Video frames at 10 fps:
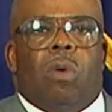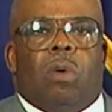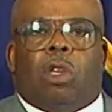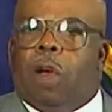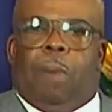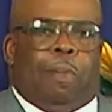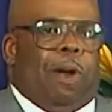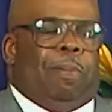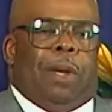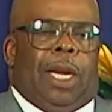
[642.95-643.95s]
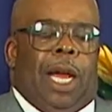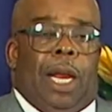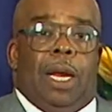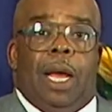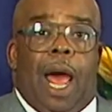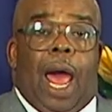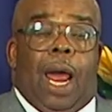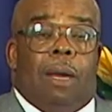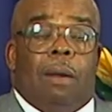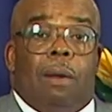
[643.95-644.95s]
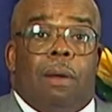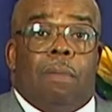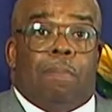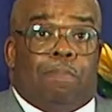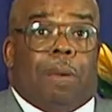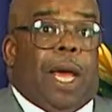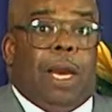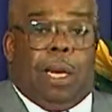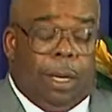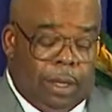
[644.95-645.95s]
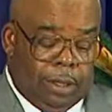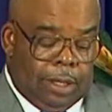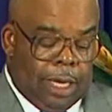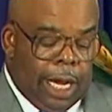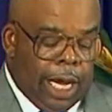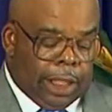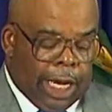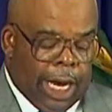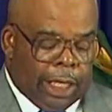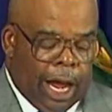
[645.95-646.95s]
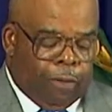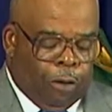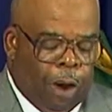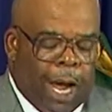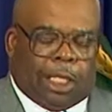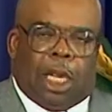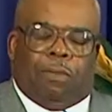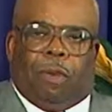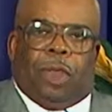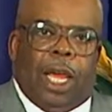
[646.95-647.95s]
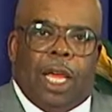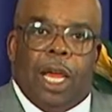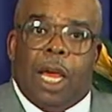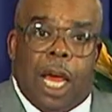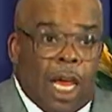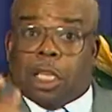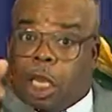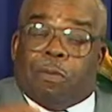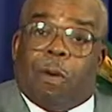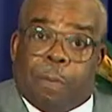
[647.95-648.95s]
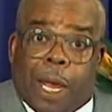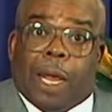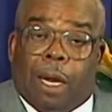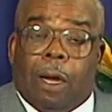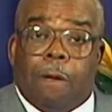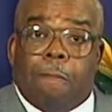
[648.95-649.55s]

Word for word: So he promptly did it. And Peter, he says, therefore, I sent for thee. He sent for Peter.